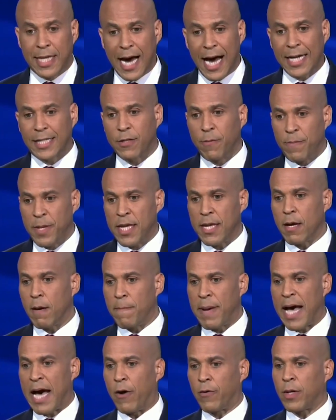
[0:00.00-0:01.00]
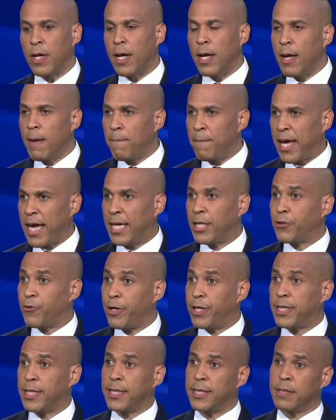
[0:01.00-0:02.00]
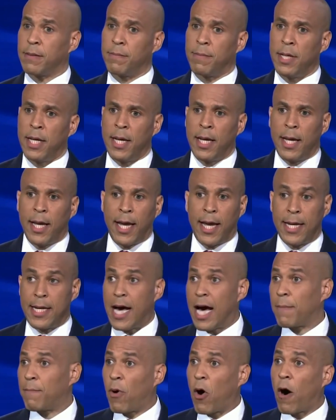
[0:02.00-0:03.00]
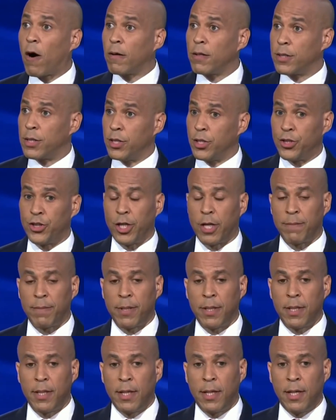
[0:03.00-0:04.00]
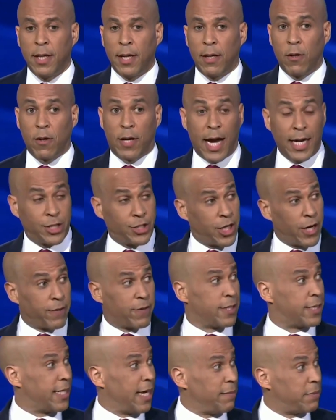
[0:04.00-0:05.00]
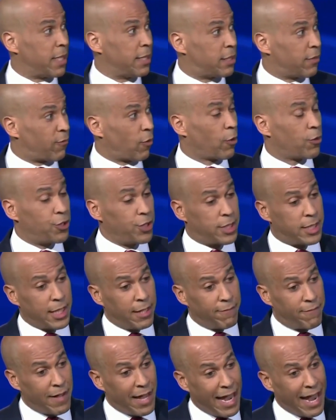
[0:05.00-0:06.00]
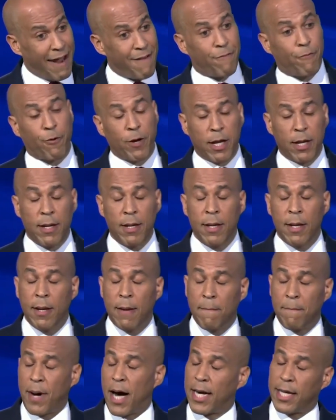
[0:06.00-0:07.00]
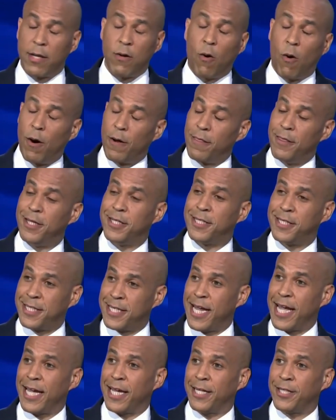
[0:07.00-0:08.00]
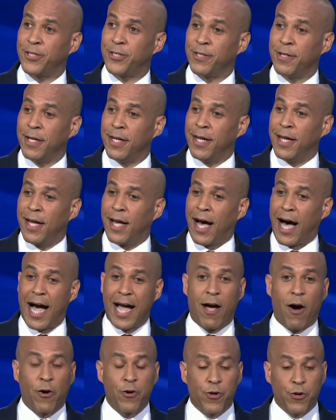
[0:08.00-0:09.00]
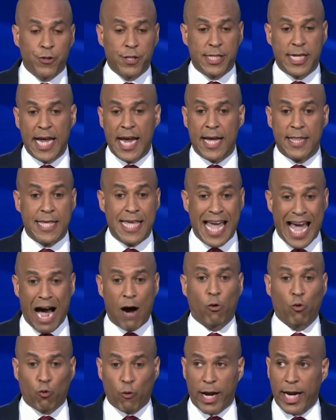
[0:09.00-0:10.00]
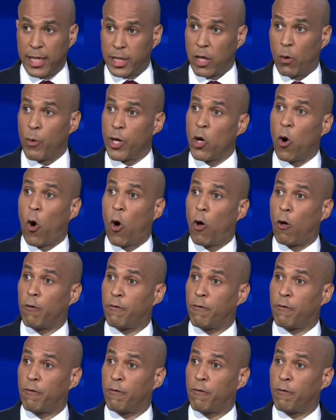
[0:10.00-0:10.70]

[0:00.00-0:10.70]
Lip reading: This has got to be about patriotism and not partisanship. Look, I share the same sense of urgency of everybody on this stage. I understand the outrage that we